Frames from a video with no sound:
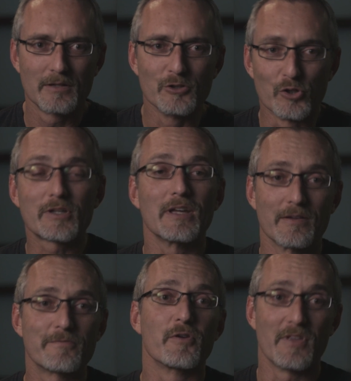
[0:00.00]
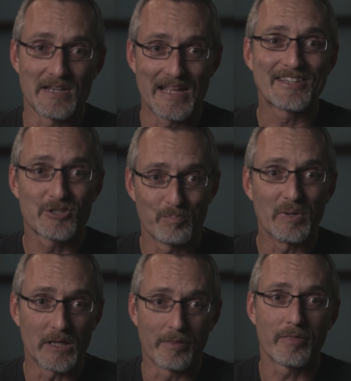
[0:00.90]
looking for the next
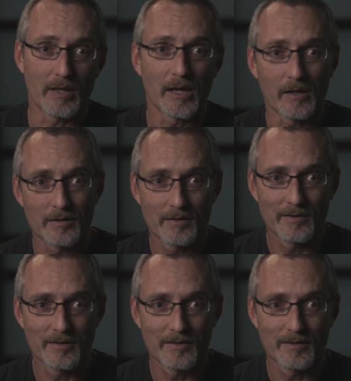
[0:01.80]
big thing